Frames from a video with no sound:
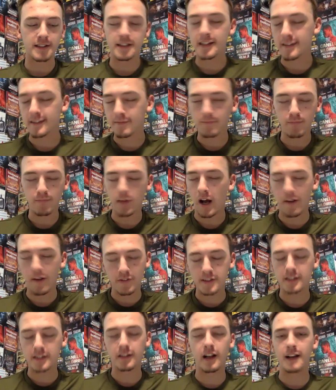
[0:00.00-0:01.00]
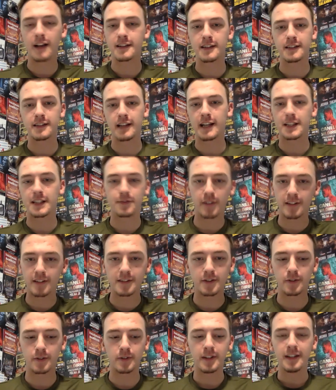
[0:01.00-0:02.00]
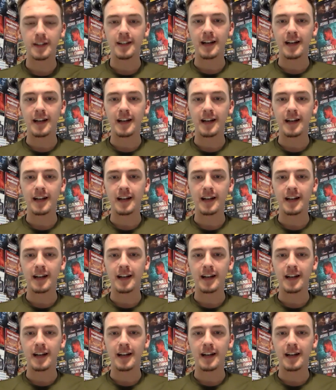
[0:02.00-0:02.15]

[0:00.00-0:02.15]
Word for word: He obviously lost his last fight, so